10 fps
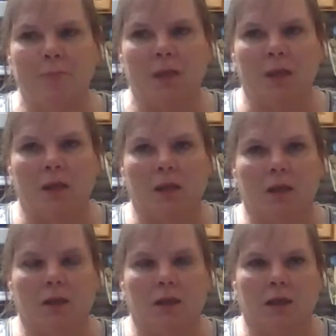but
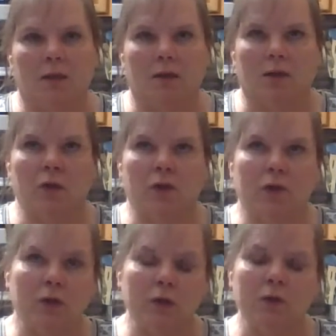the
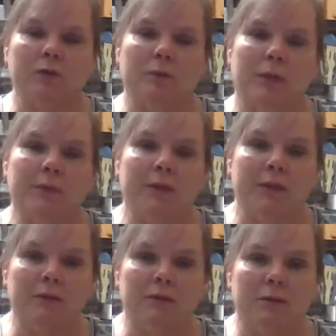good news about
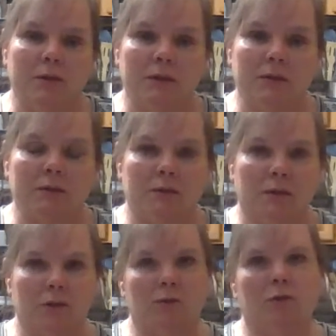potatoes is
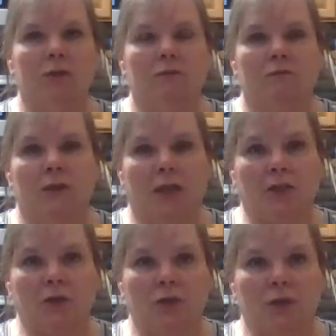the nutrition
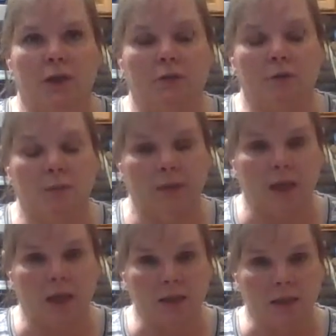factor of the
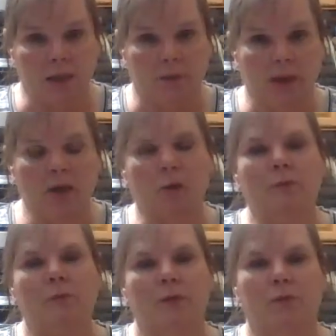potassium. It
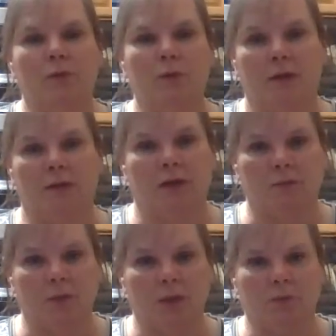helps people who have
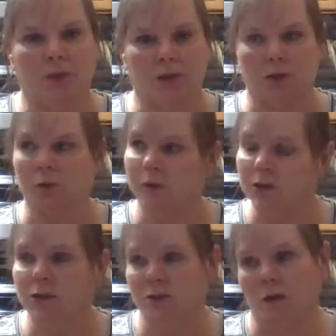high blood pressure,
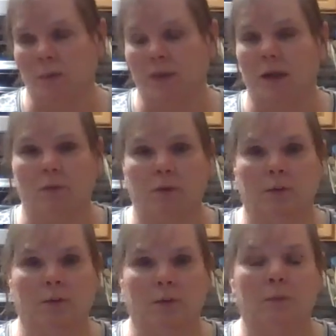which Tom and I
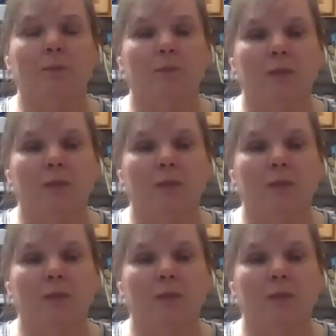both do.